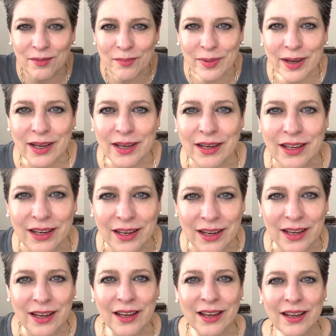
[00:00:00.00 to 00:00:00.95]
but in
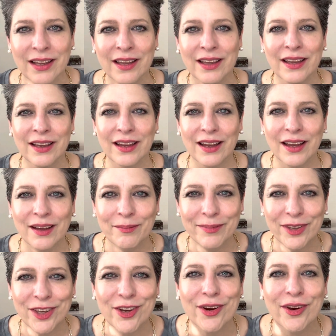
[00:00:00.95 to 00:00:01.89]
a
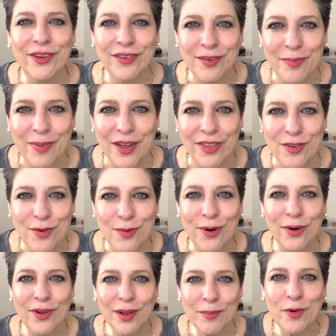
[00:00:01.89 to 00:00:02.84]
I'm curious about the
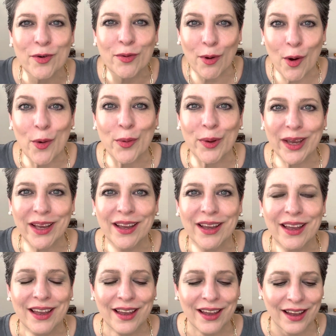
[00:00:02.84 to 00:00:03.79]
world, I'm
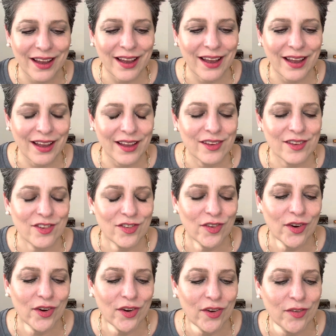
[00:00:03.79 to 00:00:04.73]
growing
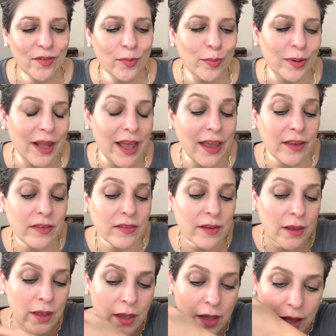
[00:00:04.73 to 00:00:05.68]
sort of place.
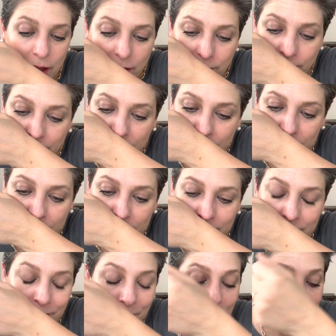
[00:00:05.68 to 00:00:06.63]

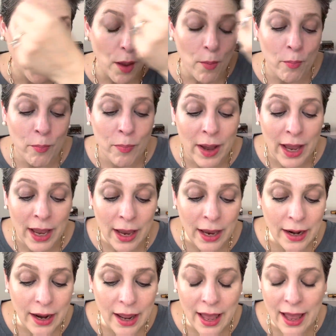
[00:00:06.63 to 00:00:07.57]

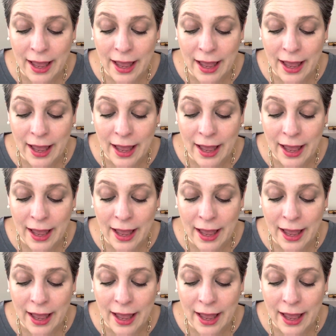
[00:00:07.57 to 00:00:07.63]
But